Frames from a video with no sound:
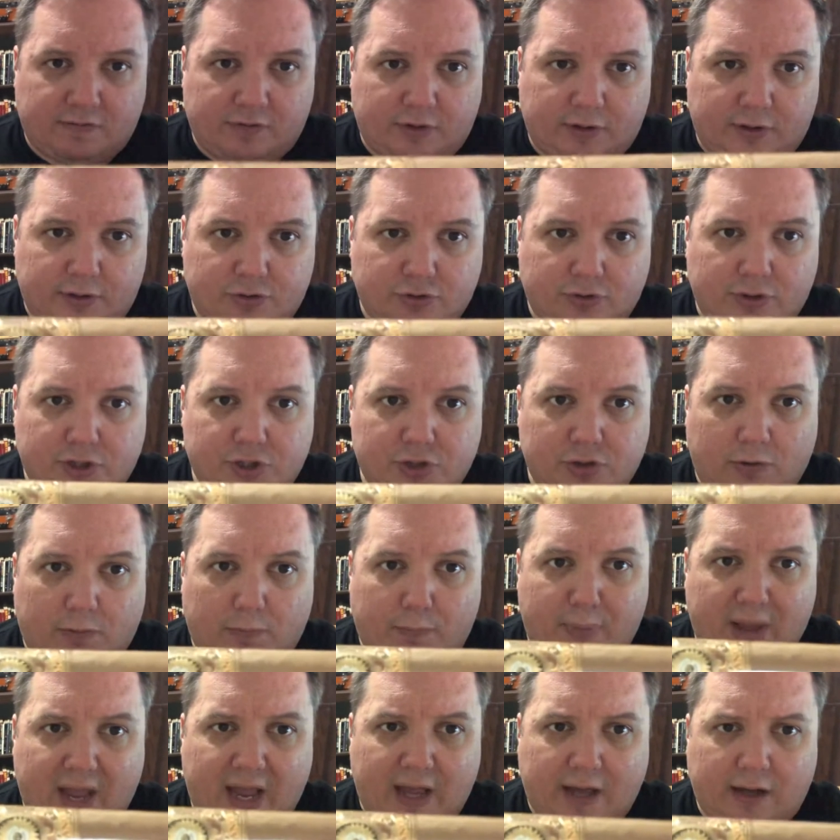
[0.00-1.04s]
the traditional
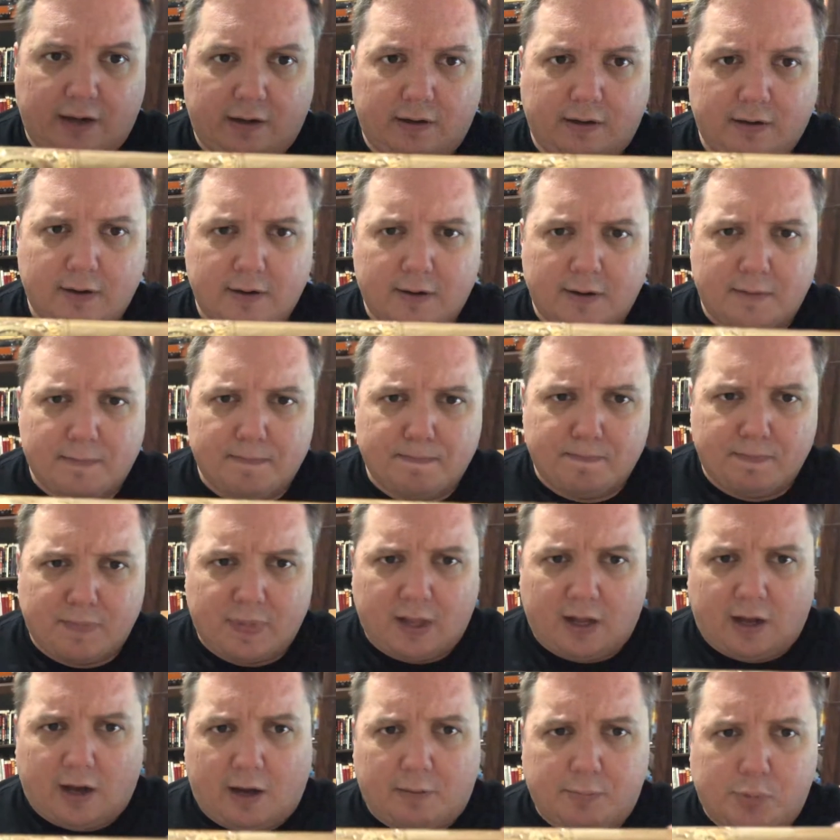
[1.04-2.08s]
band.
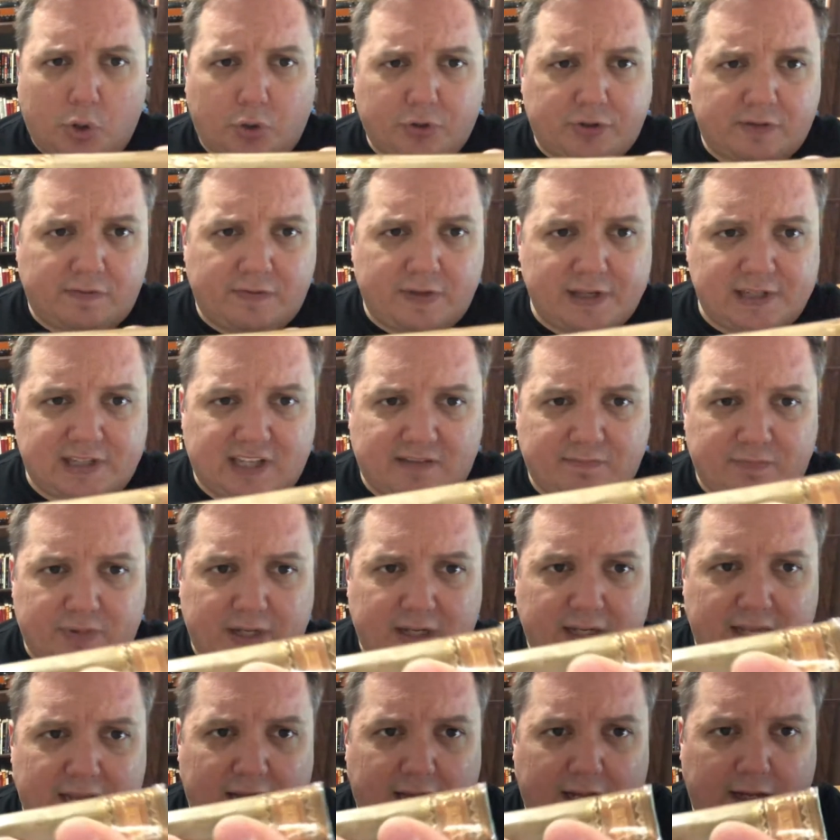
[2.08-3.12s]
Both of these have
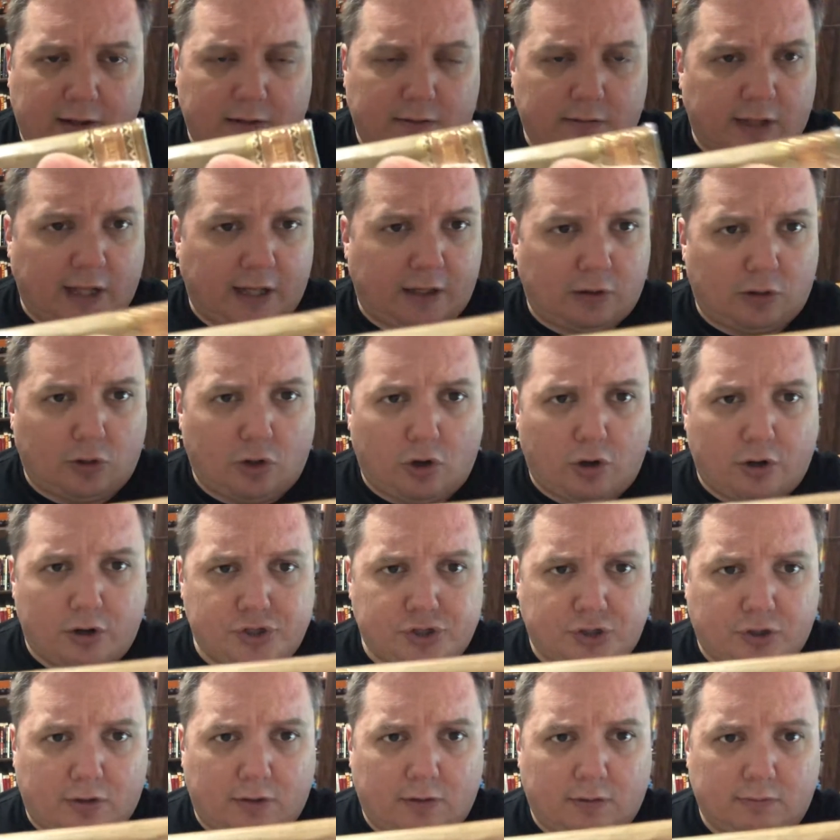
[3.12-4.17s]
been getting like
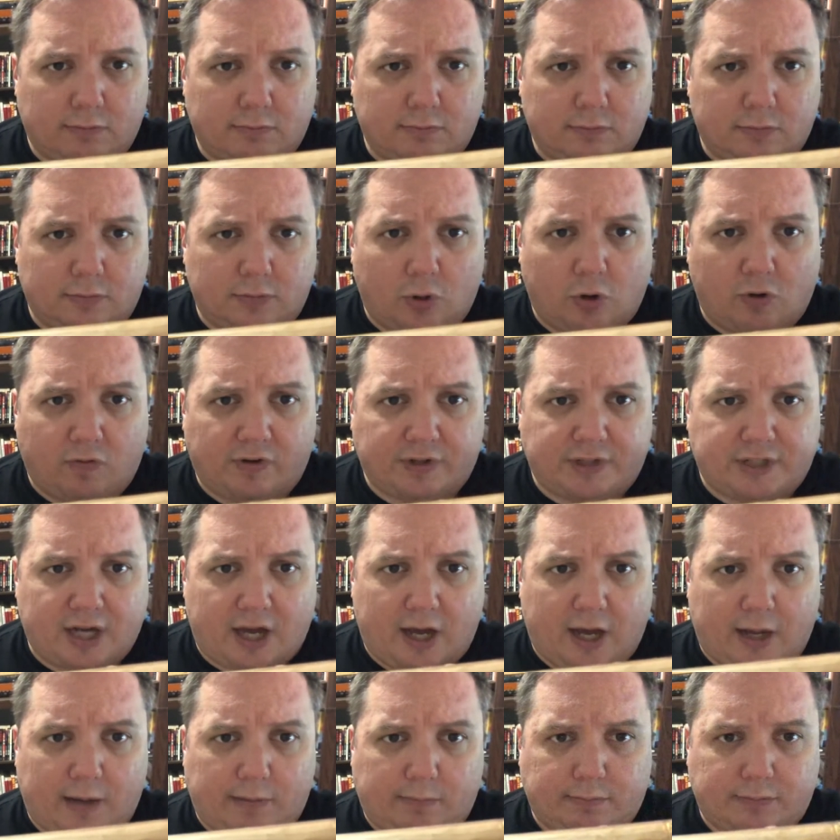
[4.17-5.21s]
larger over
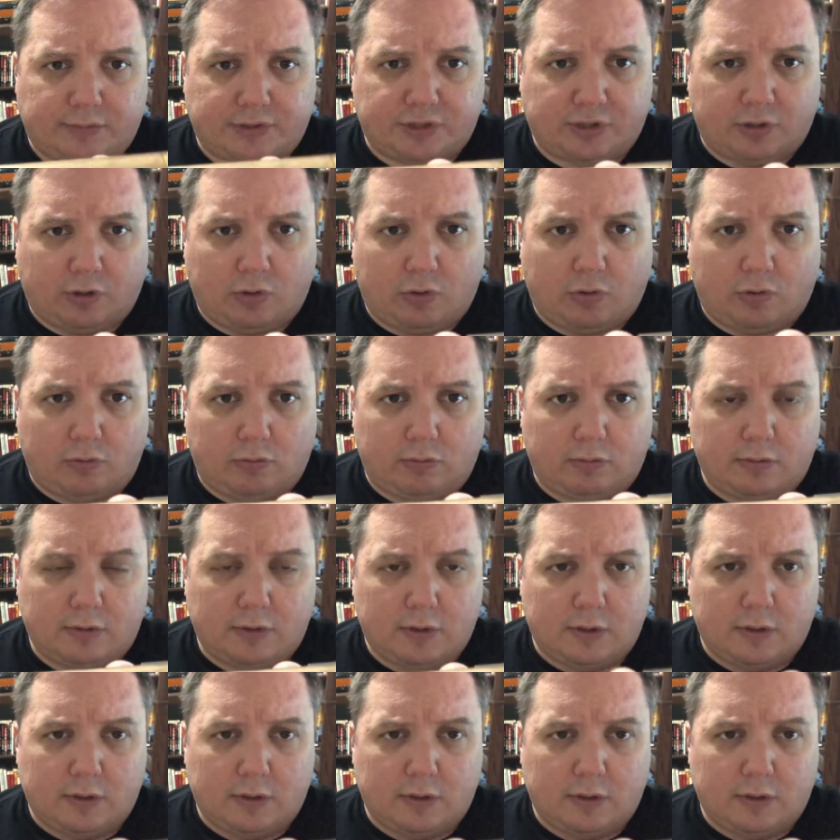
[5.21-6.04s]
time. So,